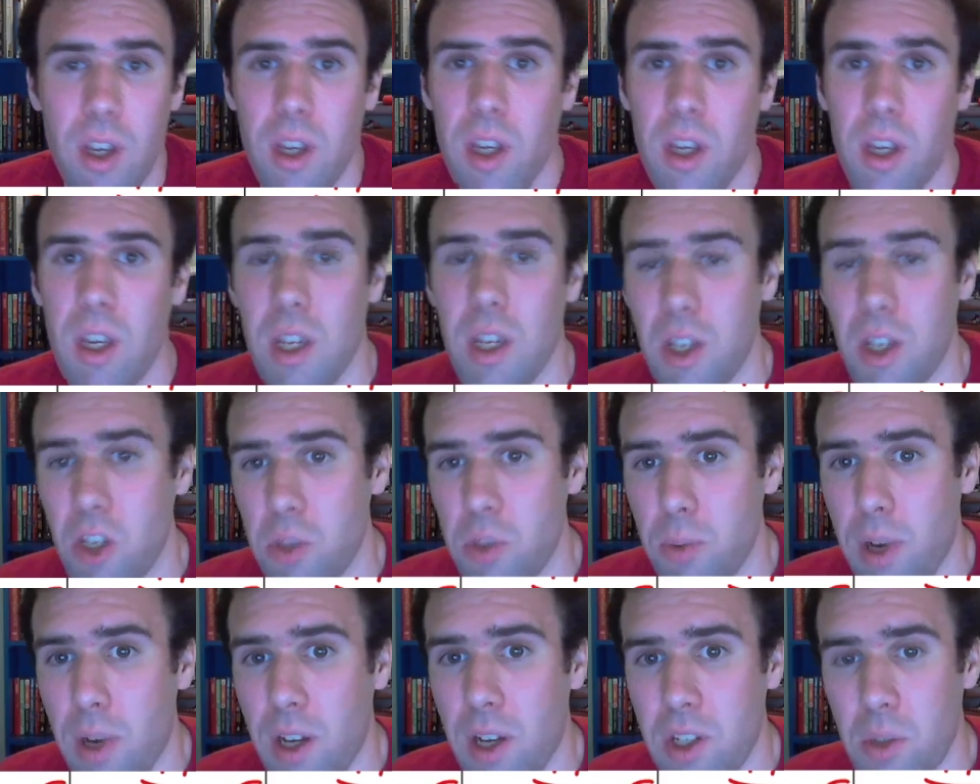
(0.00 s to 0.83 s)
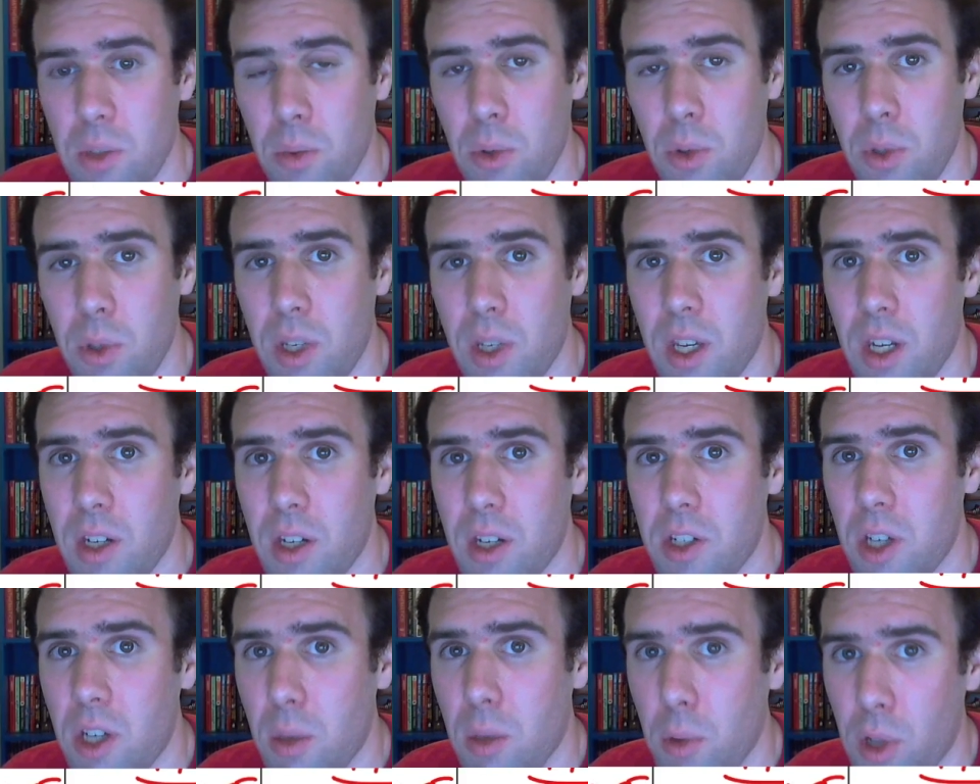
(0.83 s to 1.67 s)
It is possible to get a
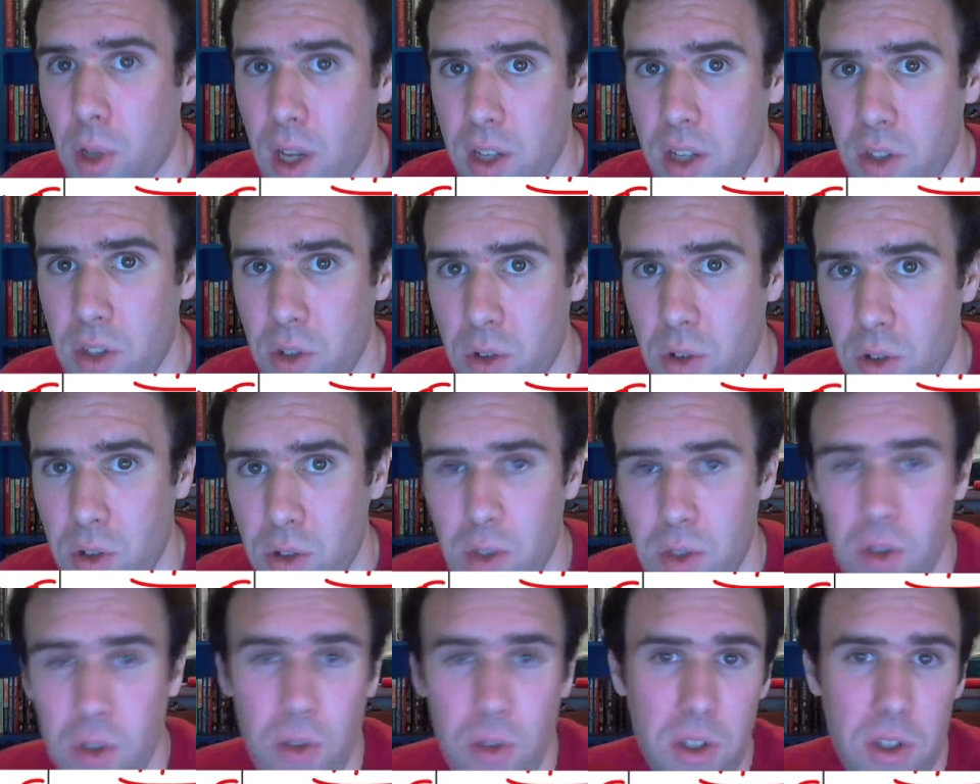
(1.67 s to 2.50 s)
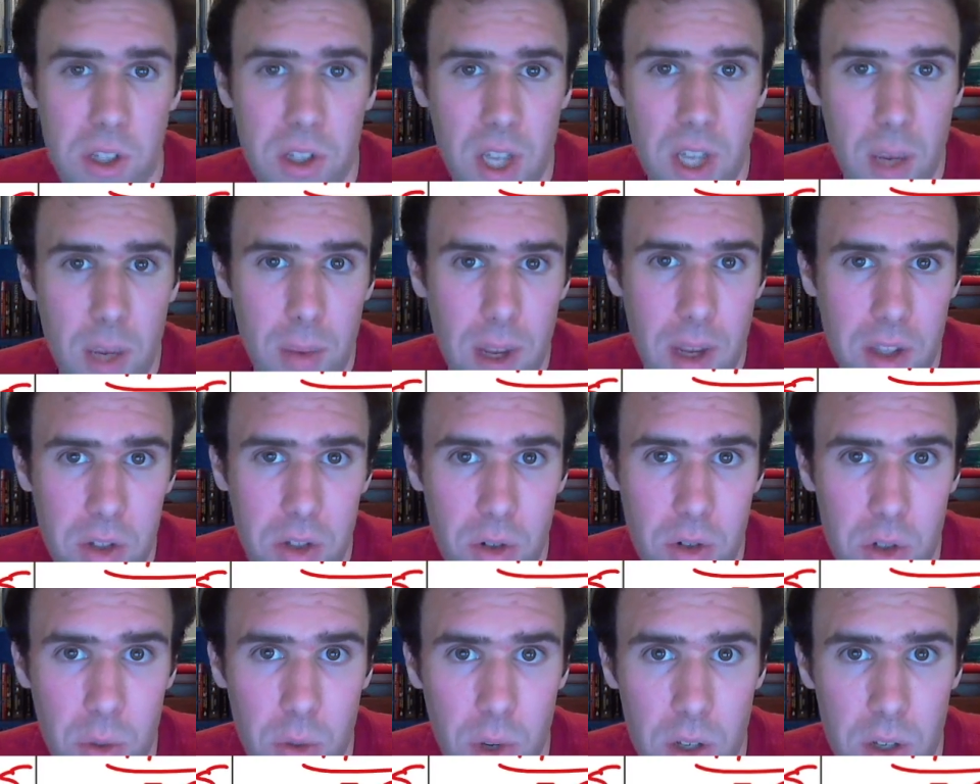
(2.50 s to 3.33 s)
double answer, so the same answer
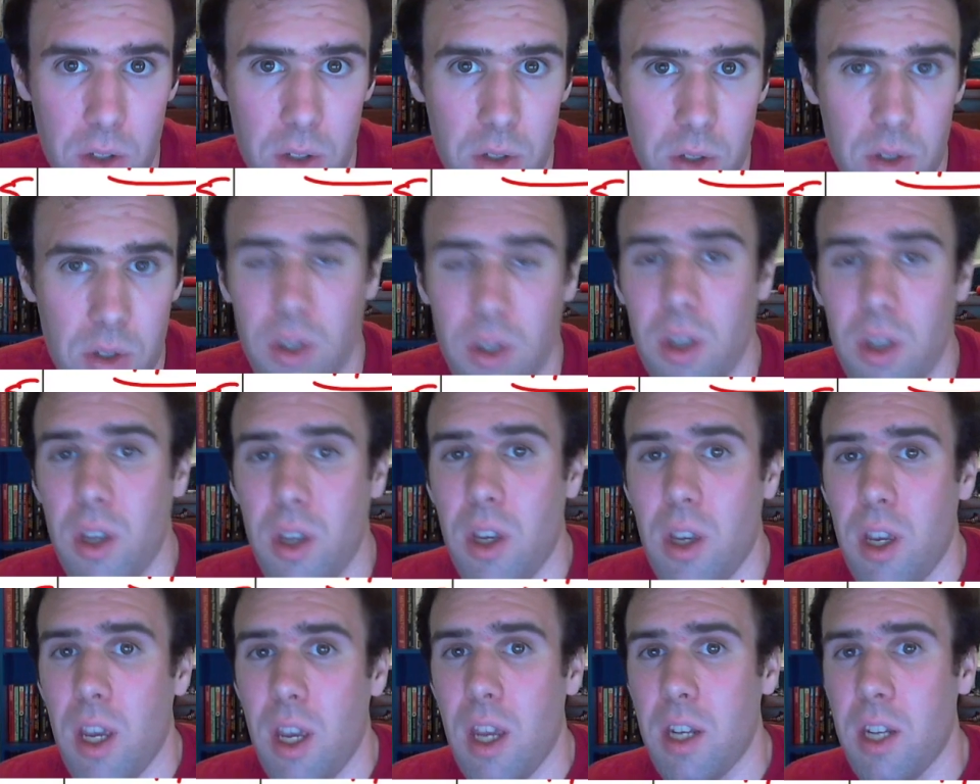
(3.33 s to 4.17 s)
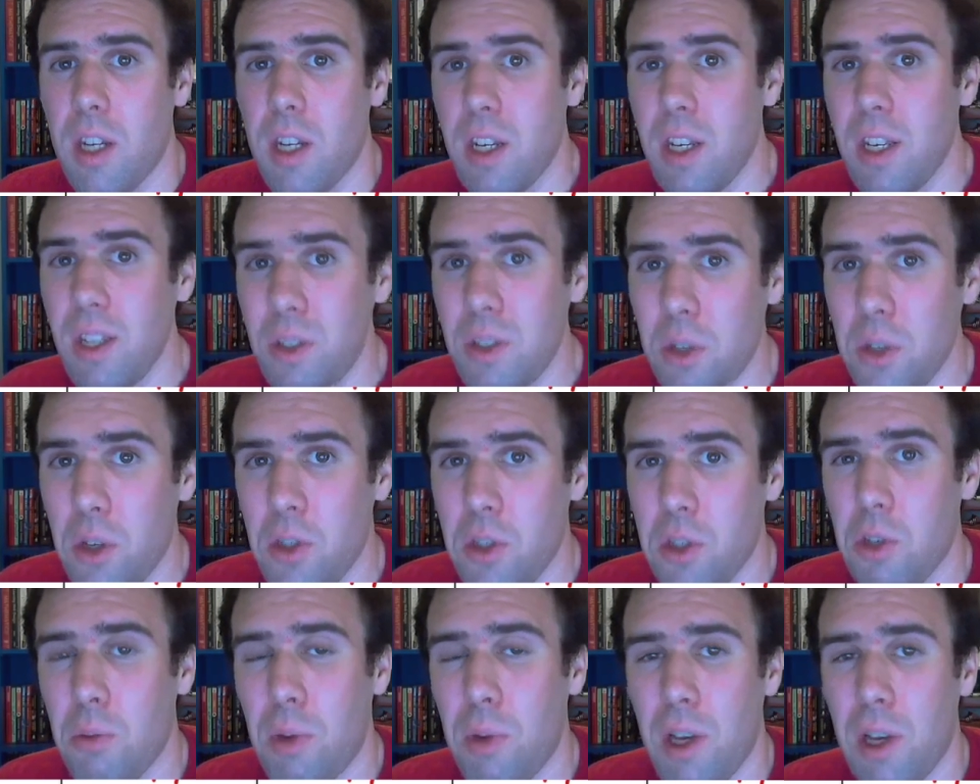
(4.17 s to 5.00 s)
twice, and it is
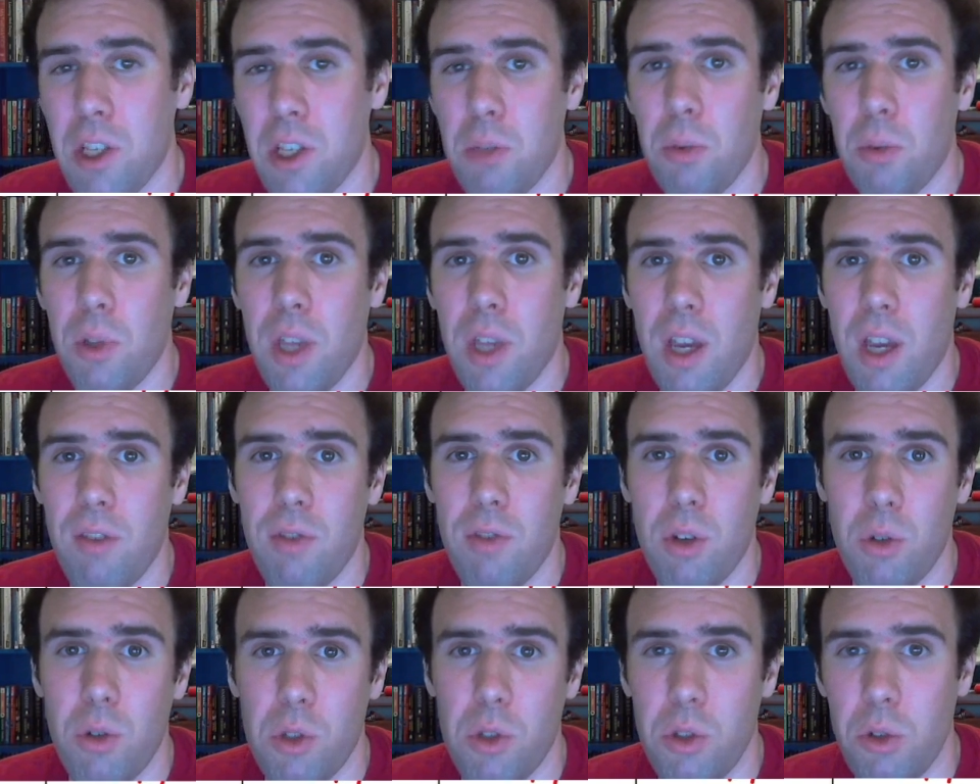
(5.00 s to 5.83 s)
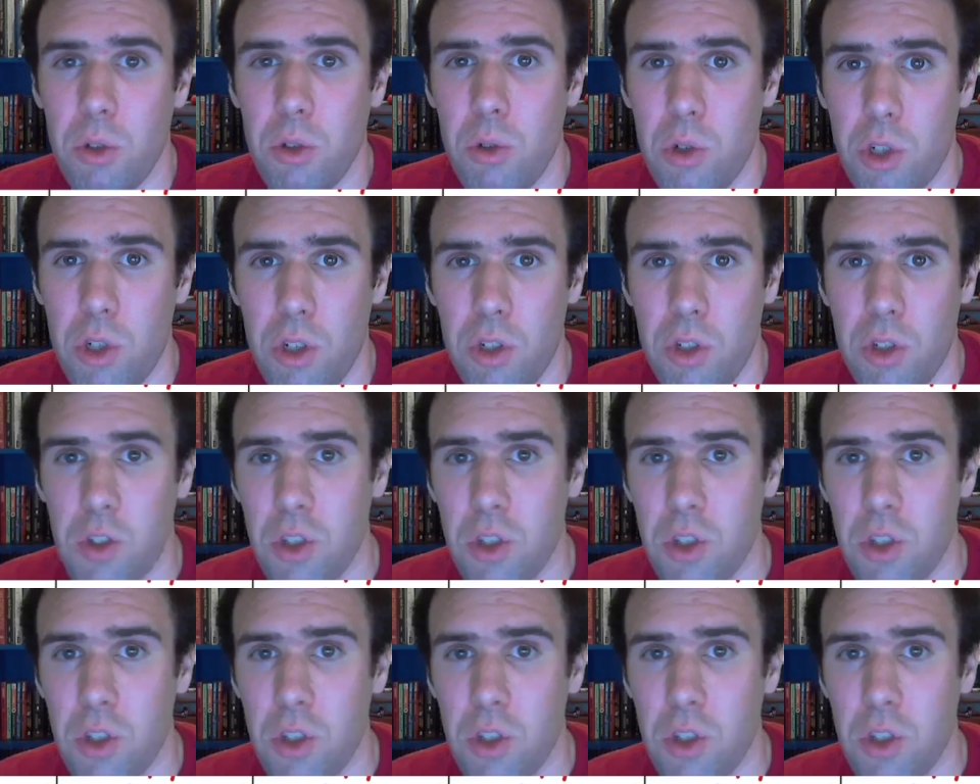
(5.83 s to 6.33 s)
also possible to have no solution.